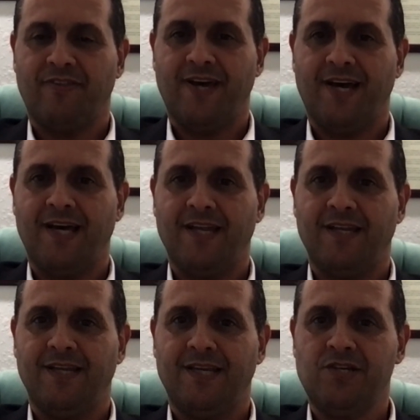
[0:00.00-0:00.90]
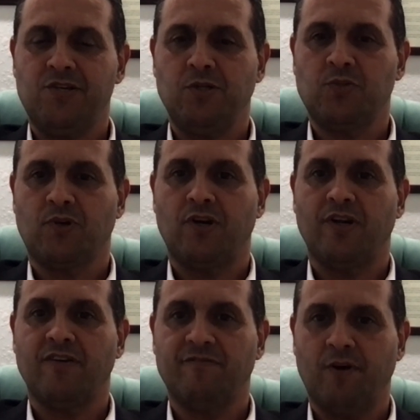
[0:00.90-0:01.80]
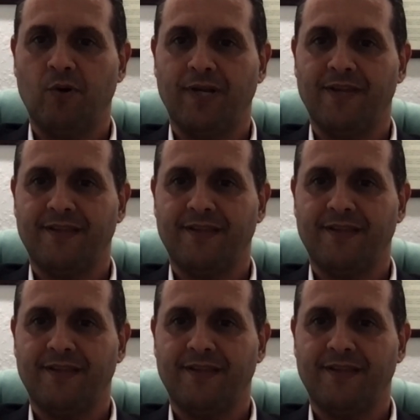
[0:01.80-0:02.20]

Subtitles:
that issues regarding voting,